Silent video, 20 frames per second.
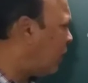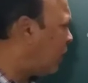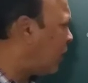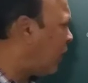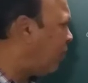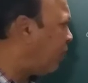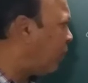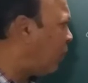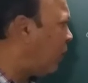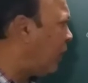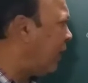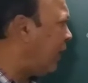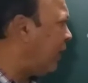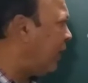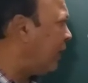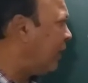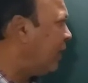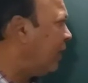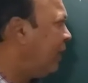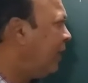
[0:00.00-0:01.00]

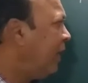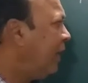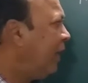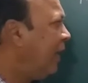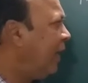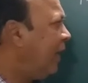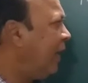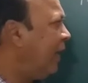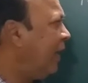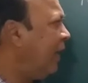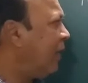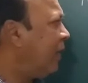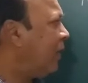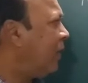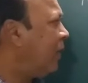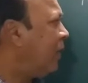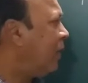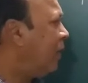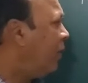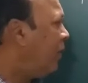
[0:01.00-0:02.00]
component is
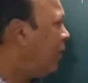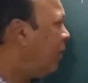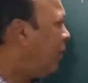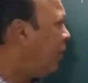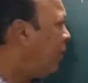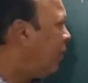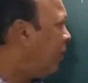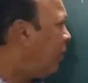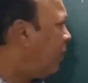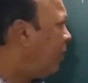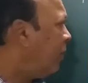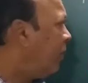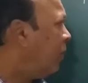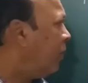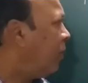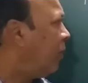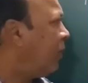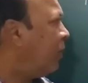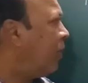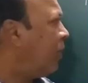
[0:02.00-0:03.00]

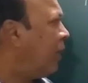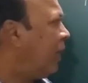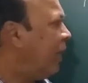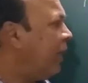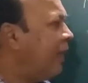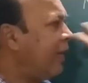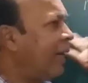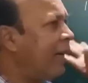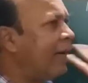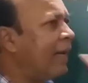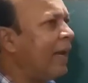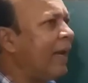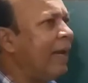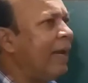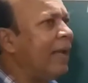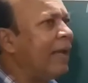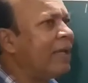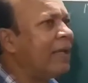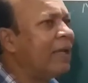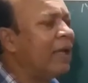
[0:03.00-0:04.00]
in the
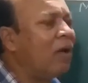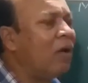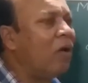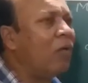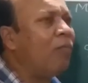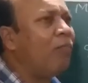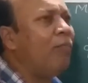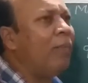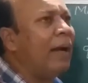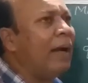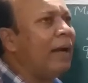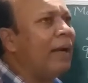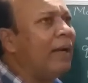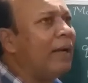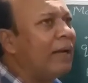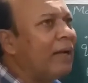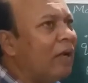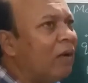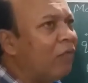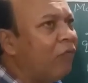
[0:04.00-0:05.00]
direction of
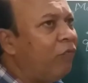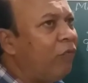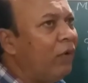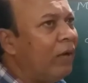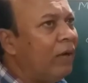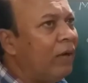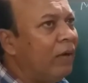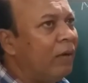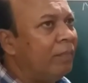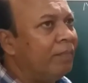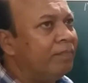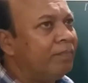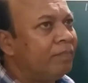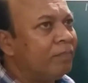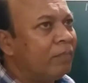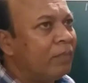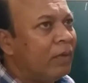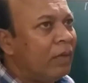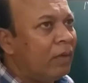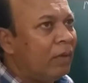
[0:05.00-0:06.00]
magnetic field.
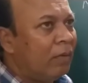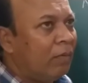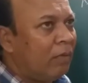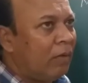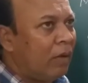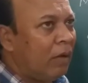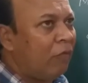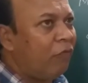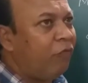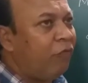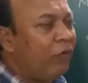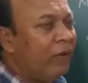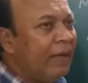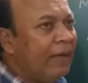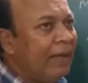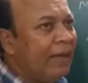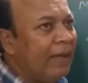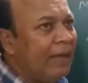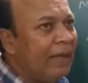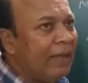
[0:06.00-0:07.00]
If V
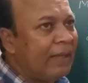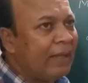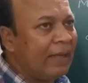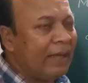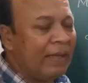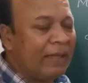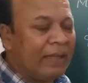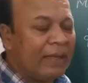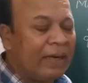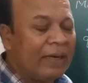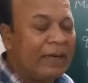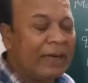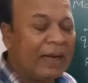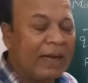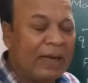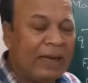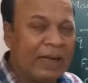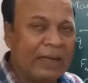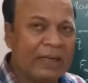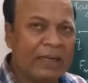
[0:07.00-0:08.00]
is in the
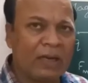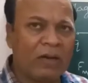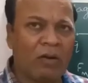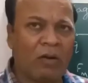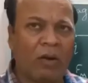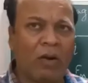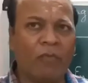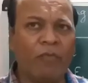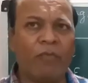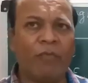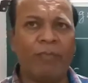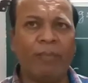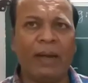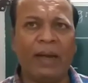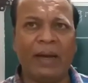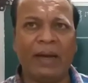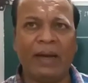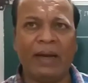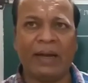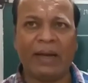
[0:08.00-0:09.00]
direction of
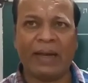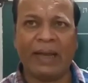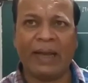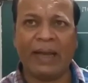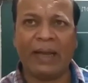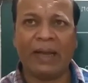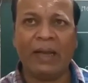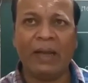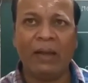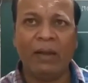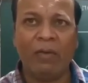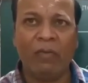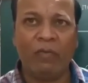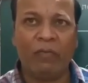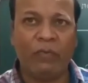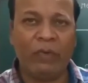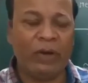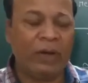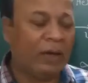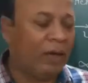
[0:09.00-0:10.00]
magnetic
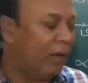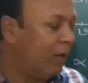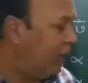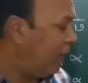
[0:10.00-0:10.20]
field,